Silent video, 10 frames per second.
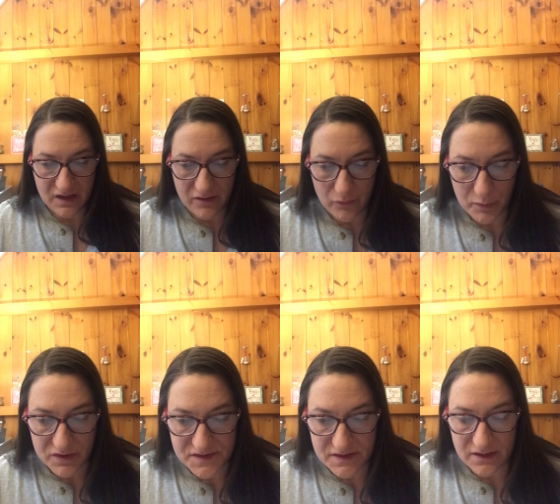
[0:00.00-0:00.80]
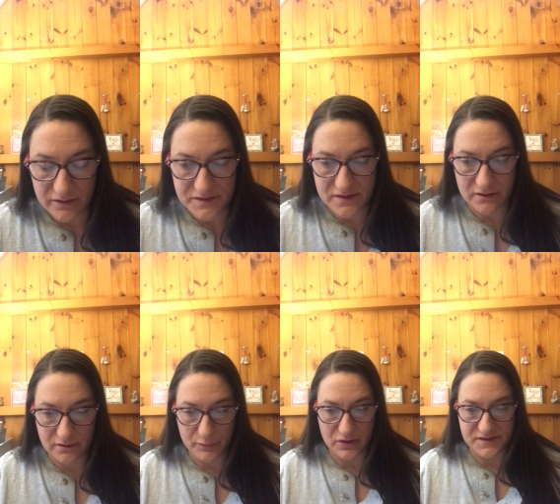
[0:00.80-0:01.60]
if a person kills another
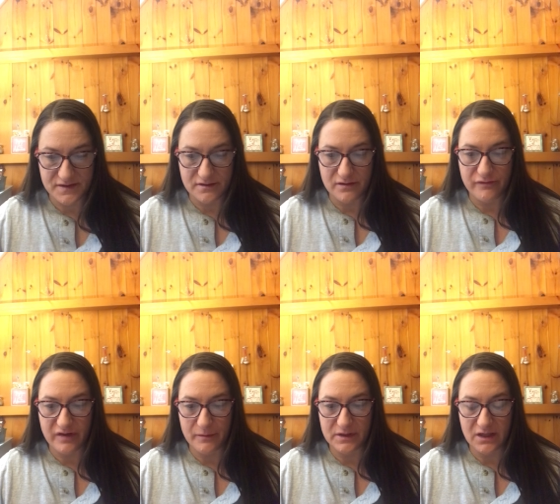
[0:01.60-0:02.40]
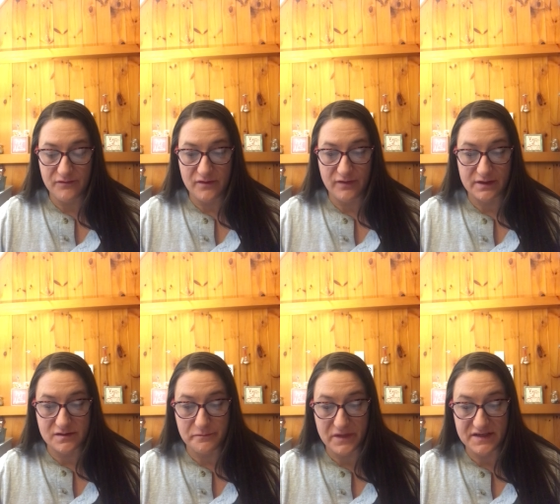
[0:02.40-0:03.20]
person, the family of the
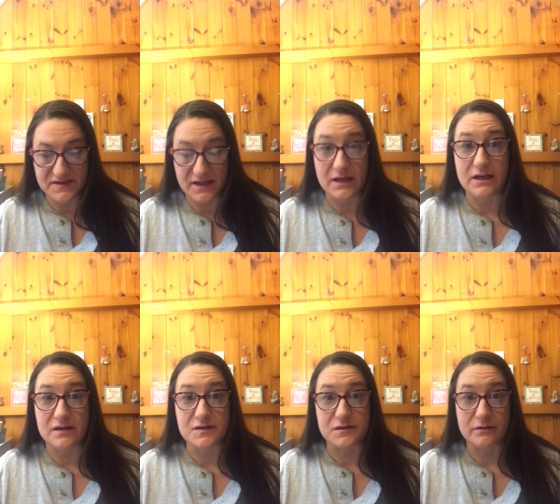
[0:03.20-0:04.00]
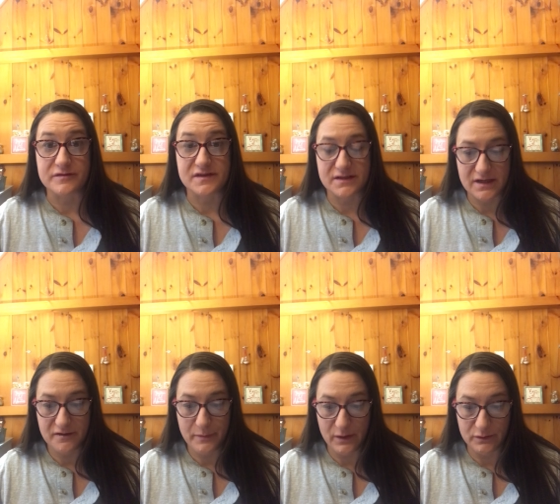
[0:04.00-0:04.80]
victim might say he deserves the
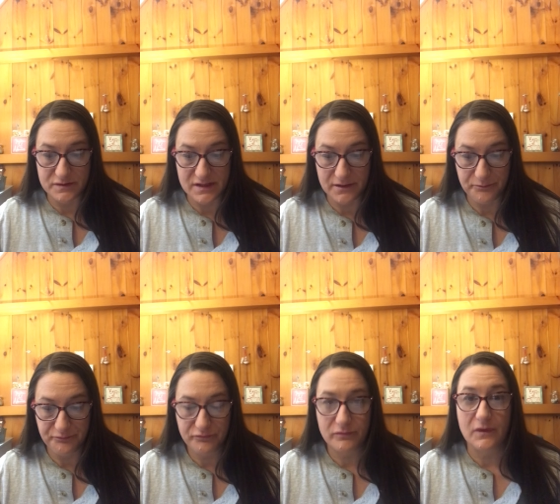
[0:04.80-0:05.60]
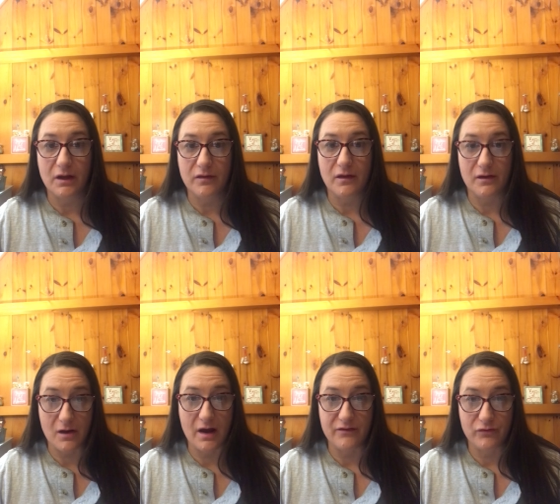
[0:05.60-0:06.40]
death penalty. An
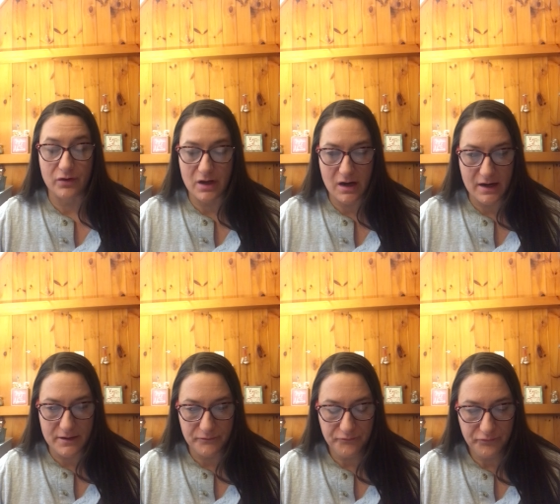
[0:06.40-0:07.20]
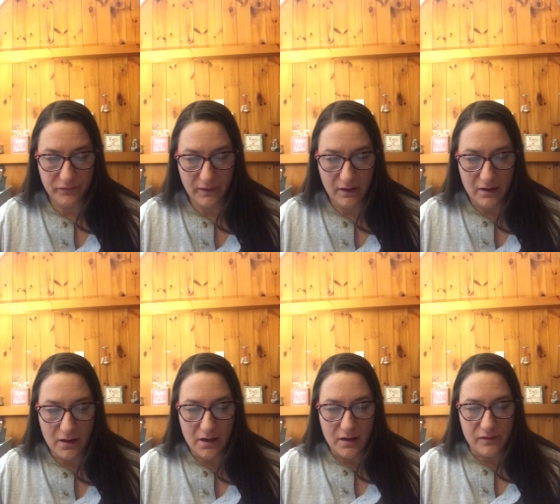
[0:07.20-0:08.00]
eye for an eye.
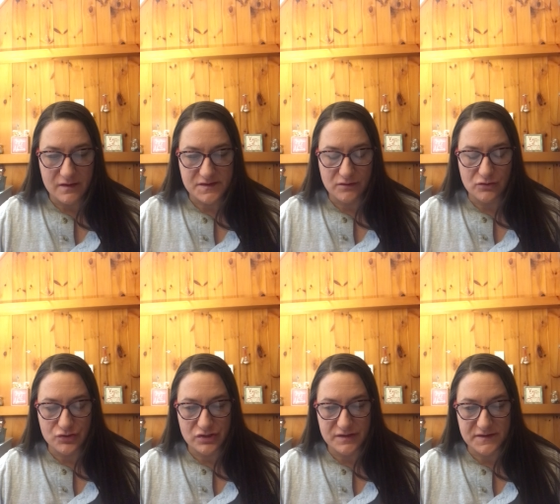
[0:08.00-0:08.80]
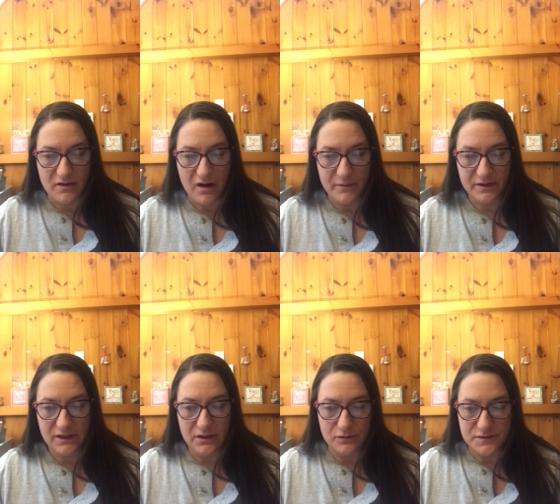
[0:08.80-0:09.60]
This illusion is commonly
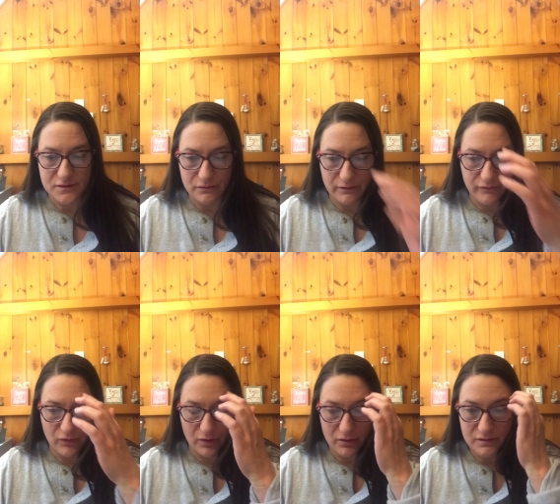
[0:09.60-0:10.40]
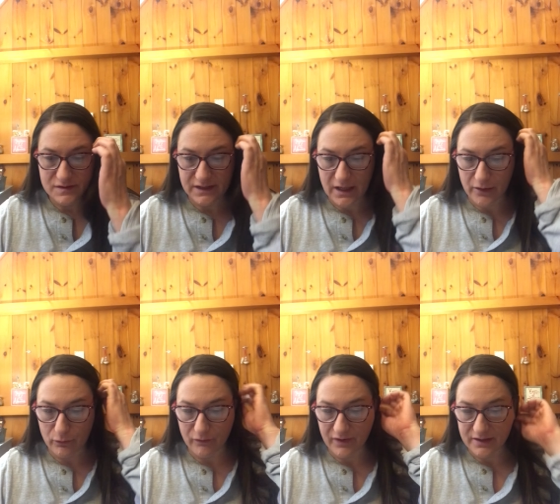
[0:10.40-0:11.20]
used to refer to getting
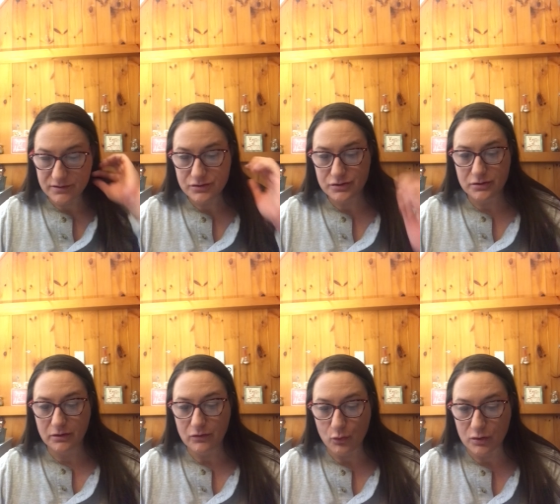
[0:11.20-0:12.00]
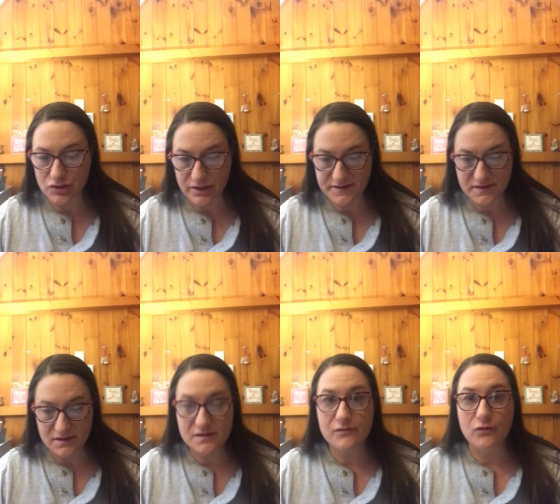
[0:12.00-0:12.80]
revenge or
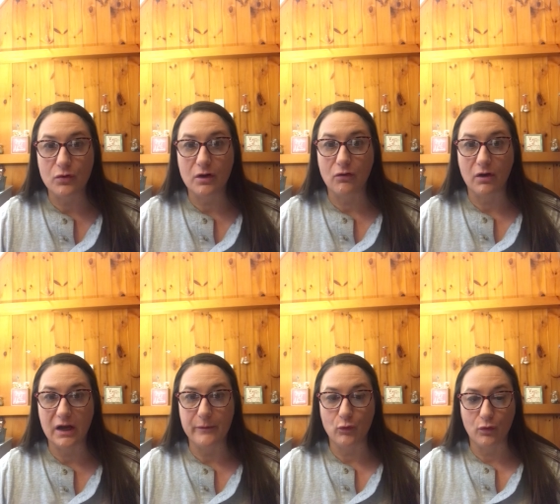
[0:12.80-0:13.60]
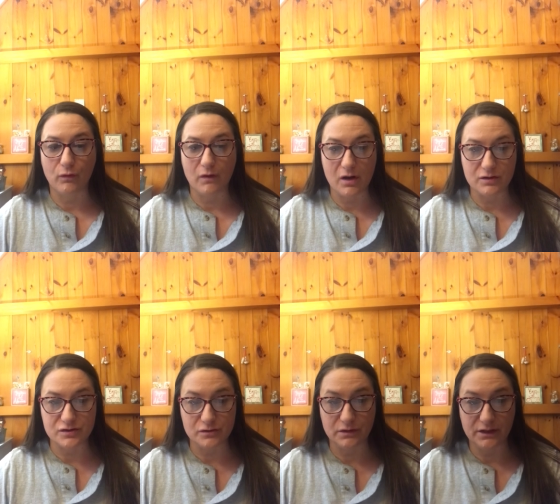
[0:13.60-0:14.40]
justice for a crime or
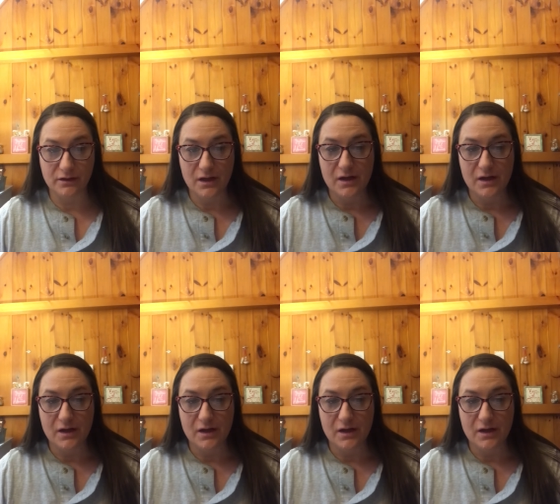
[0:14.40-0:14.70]
wrongdoing.